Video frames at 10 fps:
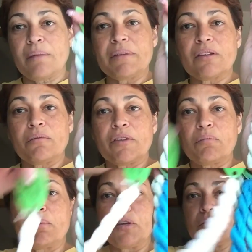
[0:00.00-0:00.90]
I mean, they're
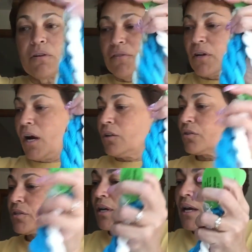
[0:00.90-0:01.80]
beautiful
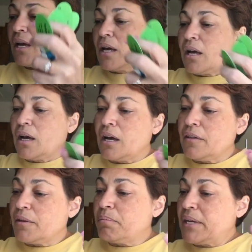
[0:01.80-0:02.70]
colors.
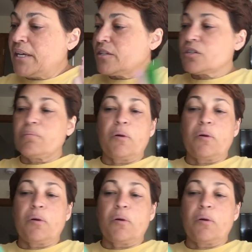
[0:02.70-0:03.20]
The peach,